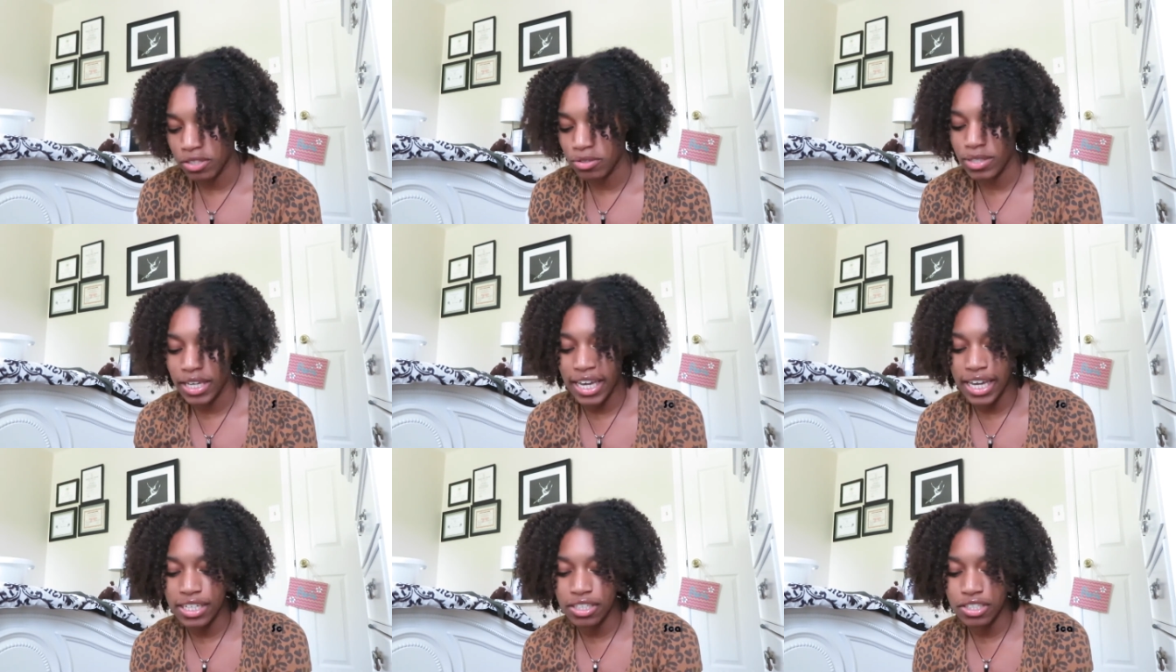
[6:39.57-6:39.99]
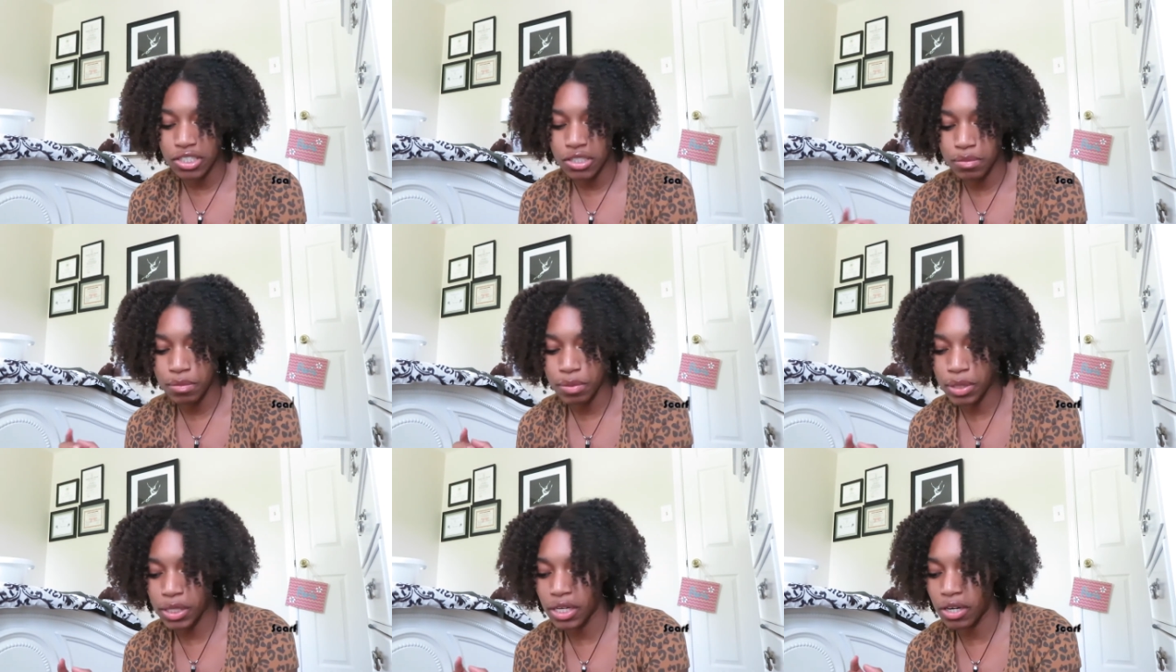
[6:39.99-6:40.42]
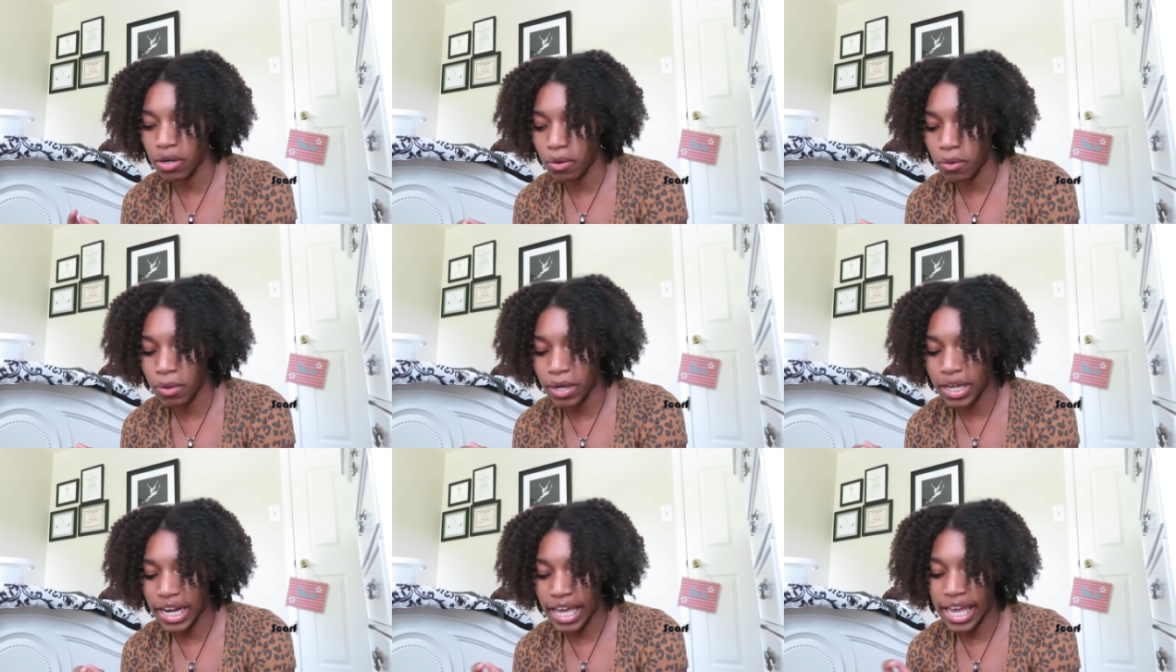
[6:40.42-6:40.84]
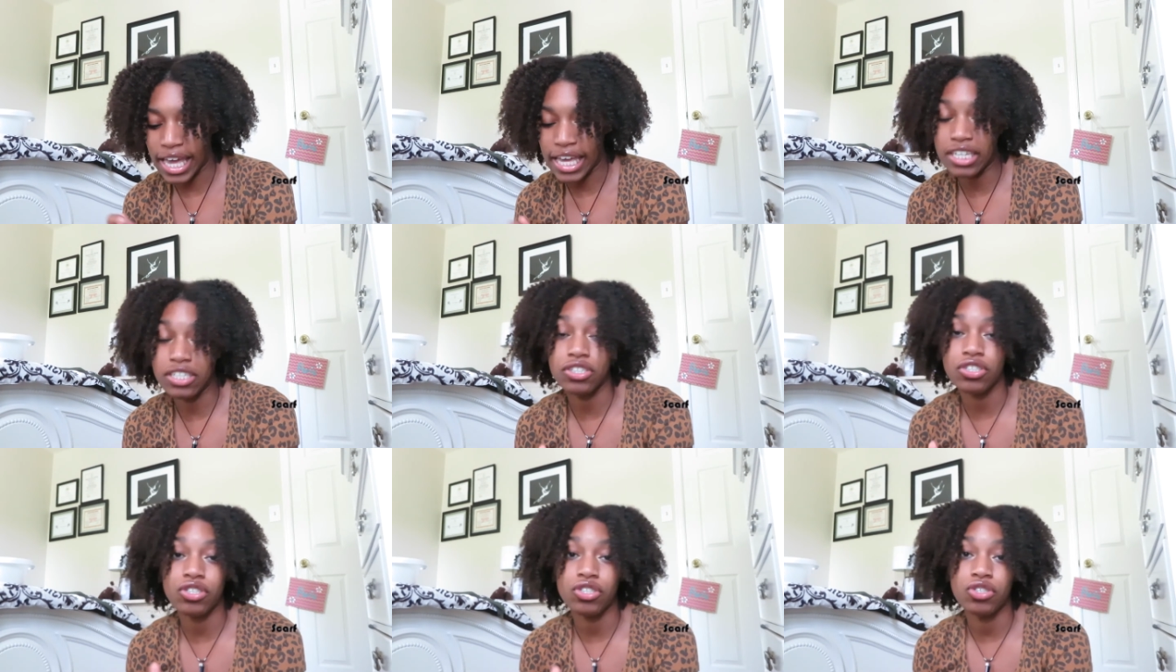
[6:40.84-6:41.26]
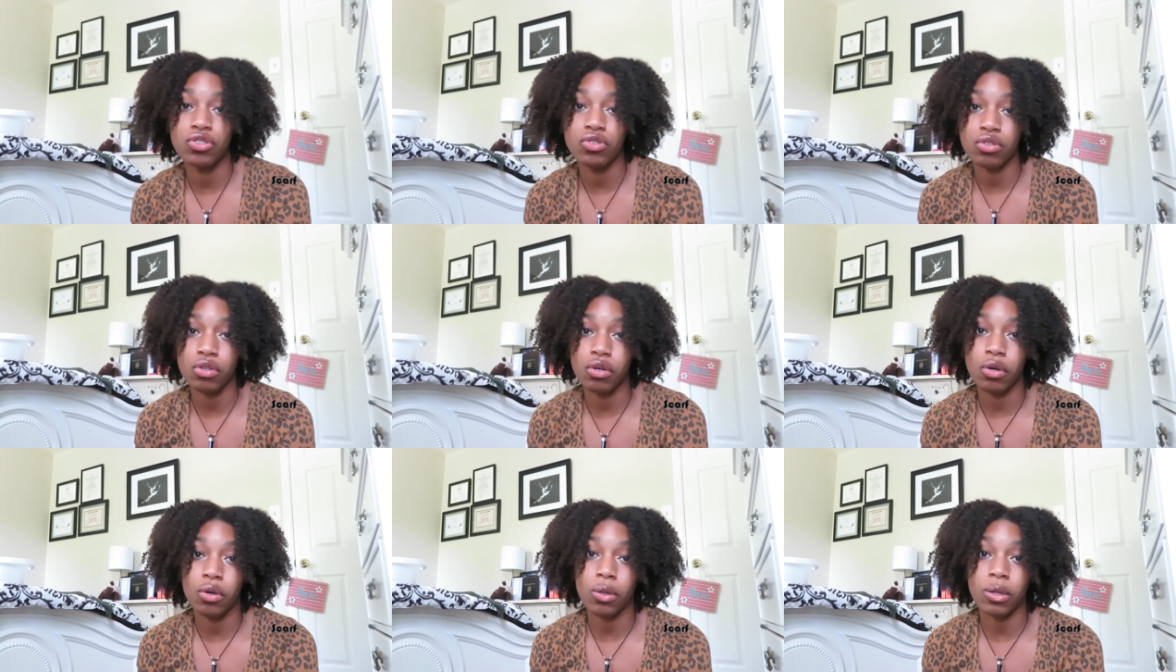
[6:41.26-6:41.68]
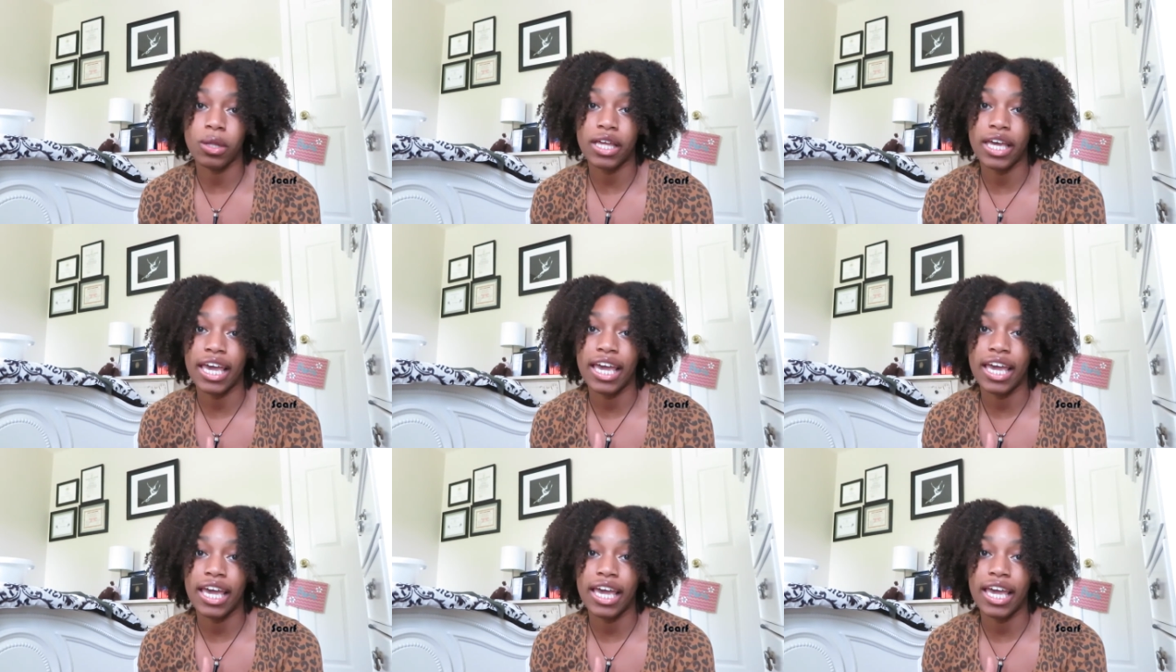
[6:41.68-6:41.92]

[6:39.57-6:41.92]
You can't just put on edge control,